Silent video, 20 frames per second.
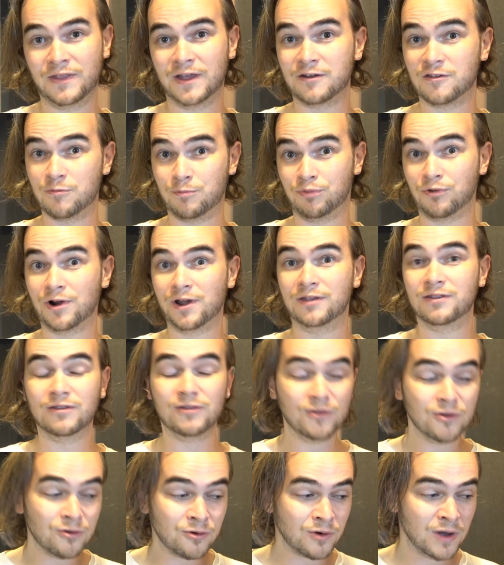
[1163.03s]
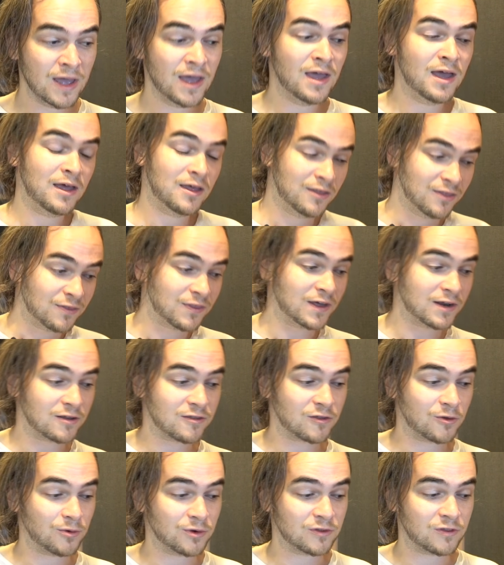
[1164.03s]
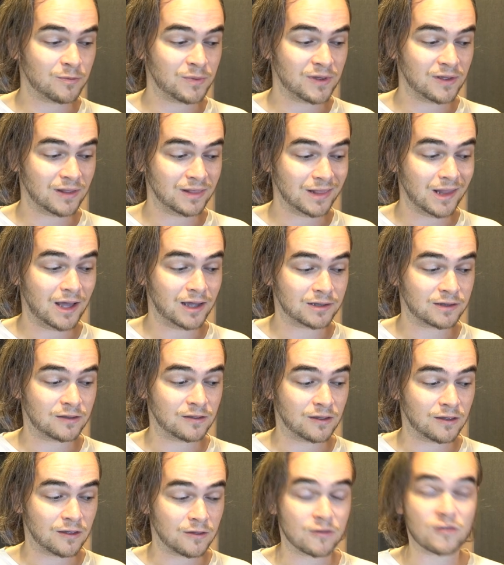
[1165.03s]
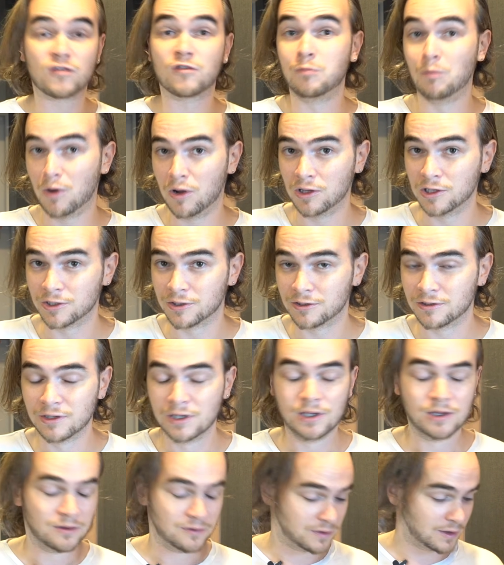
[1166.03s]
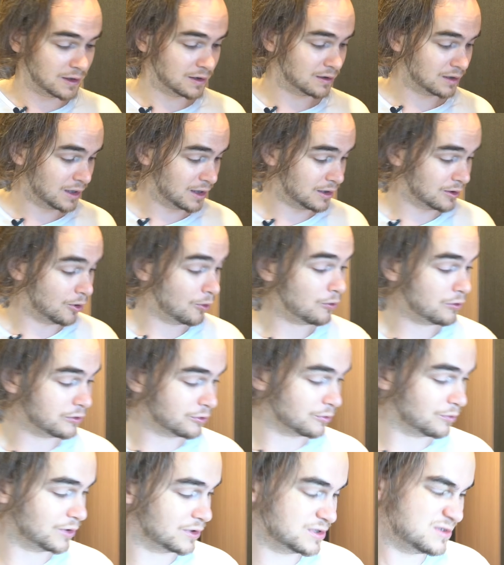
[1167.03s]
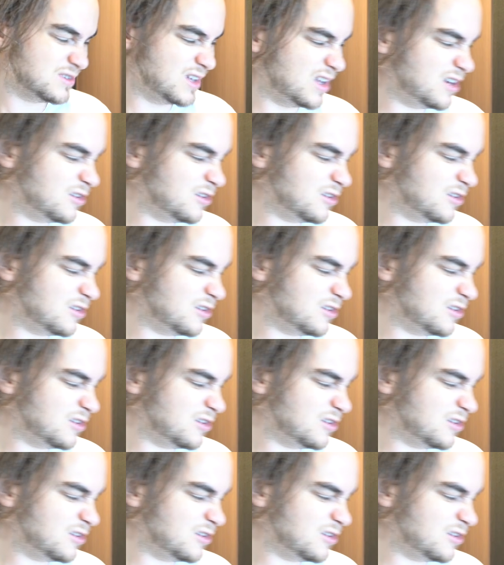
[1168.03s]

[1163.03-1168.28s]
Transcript: that is brand new, that it's going to be a lot smaller than an older one. They